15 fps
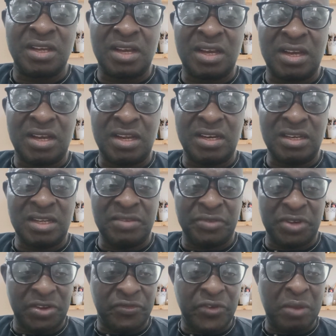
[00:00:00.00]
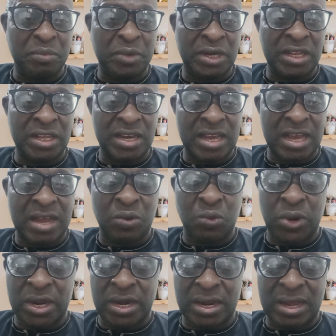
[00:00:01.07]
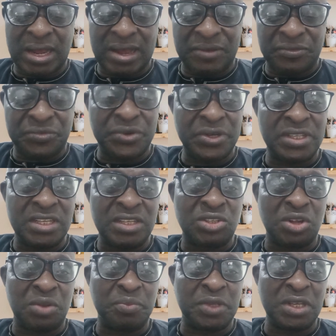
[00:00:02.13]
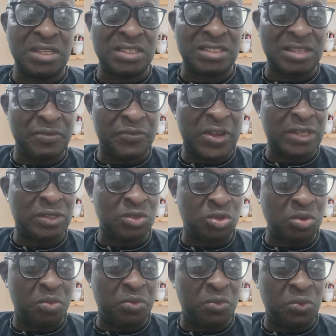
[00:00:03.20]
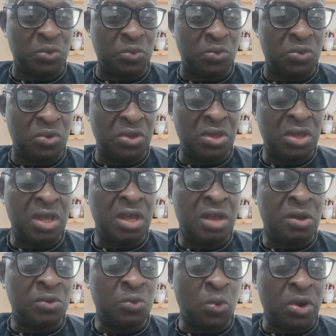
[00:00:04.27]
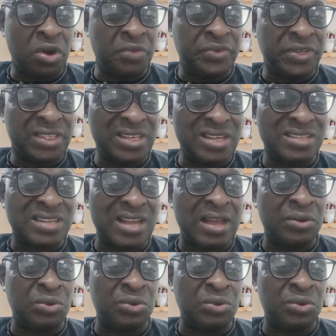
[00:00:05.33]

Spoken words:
and even the family they are aware. I've written some things. In fact, one of the things I